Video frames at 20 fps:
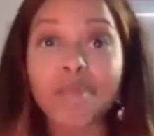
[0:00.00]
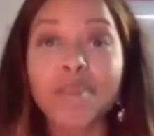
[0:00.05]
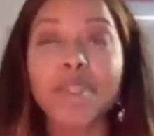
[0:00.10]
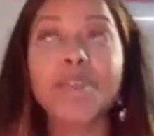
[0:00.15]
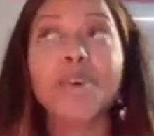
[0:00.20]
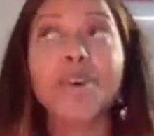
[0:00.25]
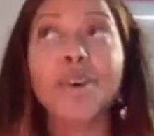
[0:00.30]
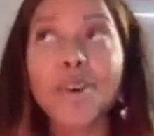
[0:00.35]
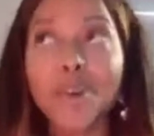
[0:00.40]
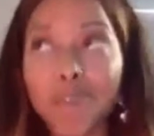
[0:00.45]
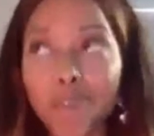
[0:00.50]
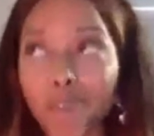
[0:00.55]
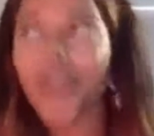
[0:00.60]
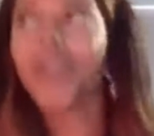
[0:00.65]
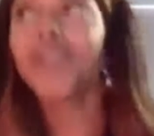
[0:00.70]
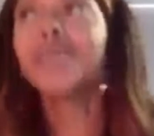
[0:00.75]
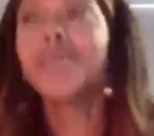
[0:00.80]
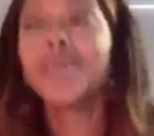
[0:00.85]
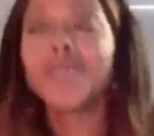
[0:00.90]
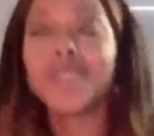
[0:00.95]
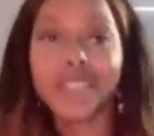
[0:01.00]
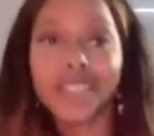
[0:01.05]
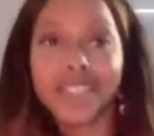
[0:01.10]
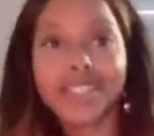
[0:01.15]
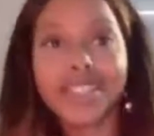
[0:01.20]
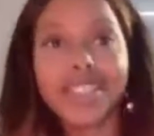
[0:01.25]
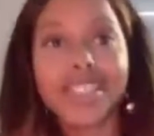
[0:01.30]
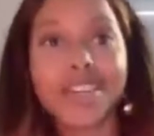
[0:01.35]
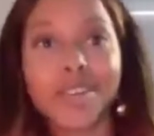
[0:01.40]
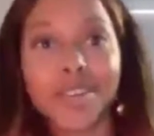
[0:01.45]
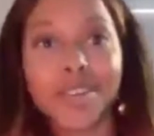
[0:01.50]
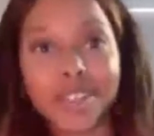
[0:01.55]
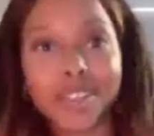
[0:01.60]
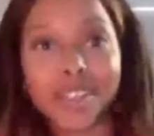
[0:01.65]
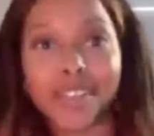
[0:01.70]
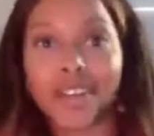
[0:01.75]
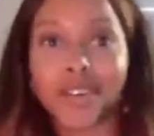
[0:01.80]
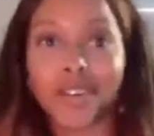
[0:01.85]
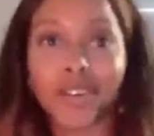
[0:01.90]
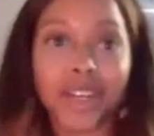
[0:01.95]
I'm an incredible
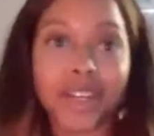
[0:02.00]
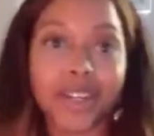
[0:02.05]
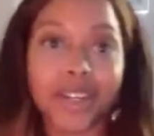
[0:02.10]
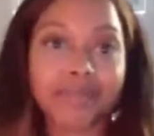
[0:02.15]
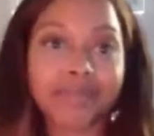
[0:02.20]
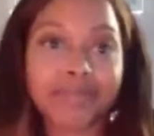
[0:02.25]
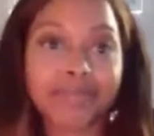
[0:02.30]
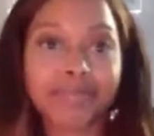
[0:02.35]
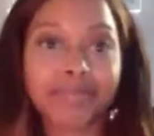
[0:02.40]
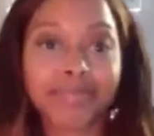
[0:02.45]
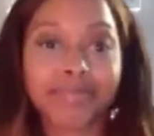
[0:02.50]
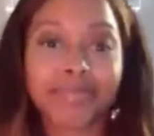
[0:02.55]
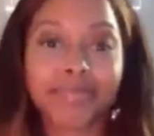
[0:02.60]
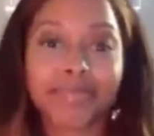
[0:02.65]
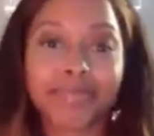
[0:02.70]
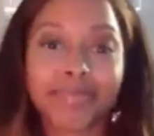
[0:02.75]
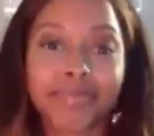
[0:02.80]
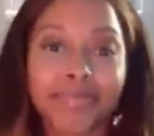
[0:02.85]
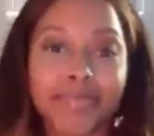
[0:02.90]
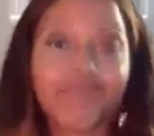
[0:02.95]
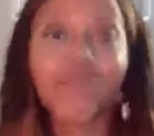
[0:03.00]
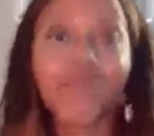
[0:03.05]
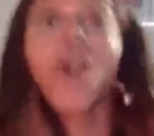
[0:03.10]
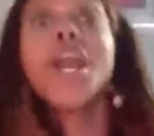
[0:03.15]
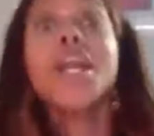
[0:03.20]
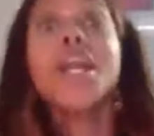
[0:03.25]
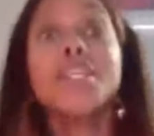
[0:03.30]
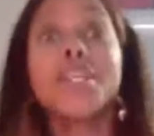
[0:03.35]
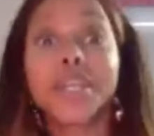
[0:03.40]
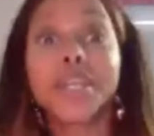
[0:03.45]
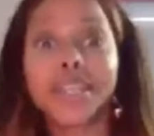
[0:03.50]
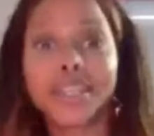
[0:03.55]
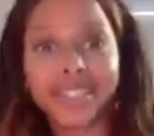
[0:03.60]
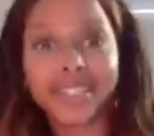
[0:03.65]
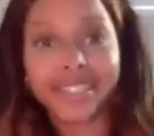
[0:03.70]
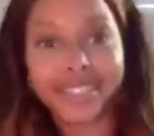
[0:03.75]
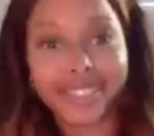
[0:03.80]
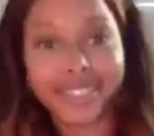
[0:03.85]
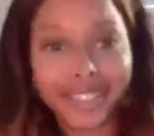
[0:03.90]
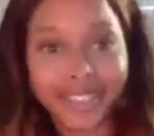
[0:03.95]
interior decorator.
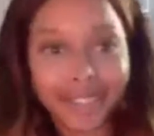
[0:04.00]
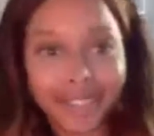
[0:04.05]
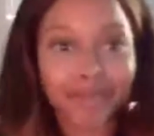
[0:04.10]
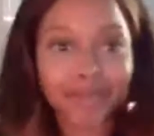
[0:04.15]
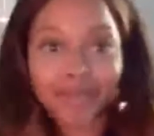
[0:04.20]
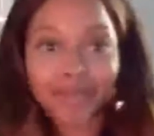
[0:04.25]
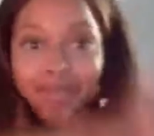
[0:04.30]
Ridiculous.